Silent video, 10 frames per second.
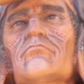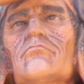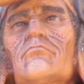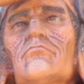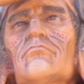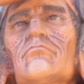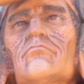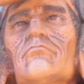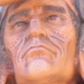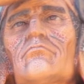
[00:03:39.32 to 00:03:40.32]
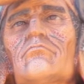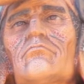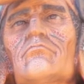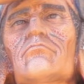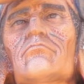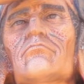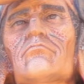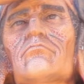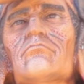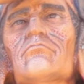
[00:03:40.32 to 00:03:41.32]

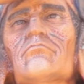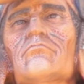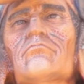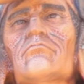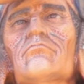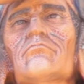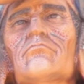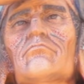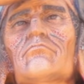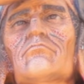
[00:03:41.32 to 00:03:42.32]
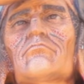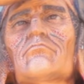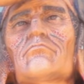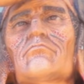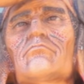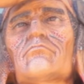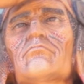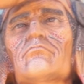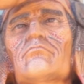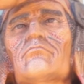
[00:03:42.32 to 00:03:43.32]

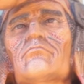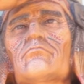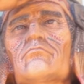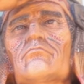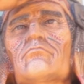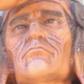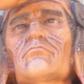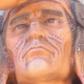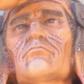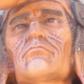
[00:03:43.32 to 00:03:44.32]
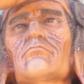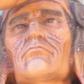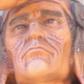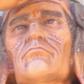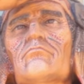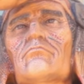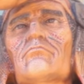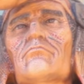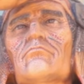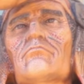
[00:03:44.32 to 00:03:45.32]

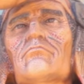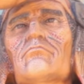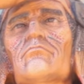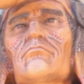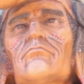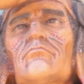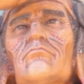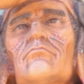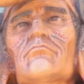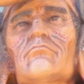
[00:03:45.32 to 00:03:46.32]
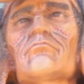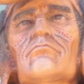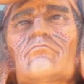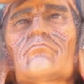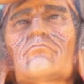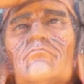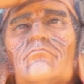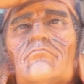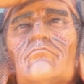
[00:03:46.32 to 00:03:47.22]
The person shown says nothing.